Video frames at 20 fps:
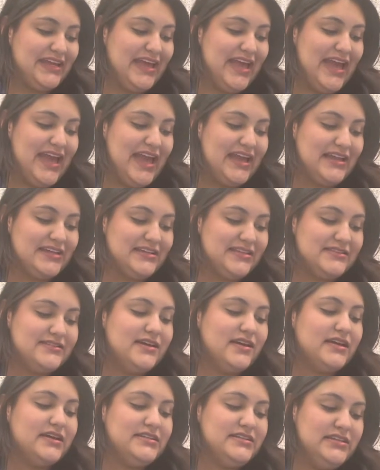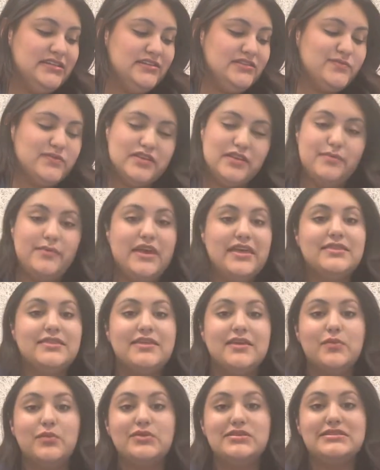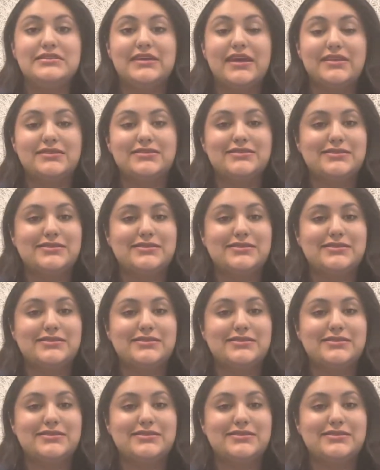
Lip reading: and the song continues with the main theme once again.